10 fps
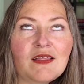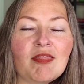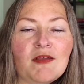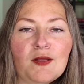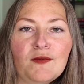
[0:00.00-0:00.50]

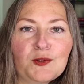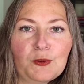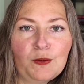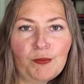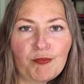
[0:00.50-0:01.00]
the
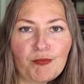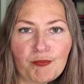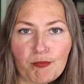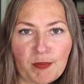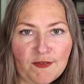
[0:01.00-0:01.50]
little
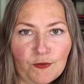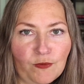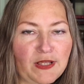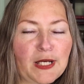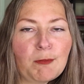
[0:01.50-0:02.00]

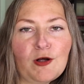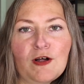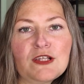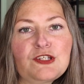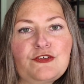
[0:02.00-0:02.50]
bezel I
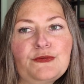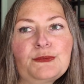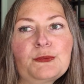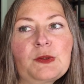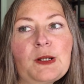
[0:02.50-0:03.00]
bought
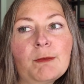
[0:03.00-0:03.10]
to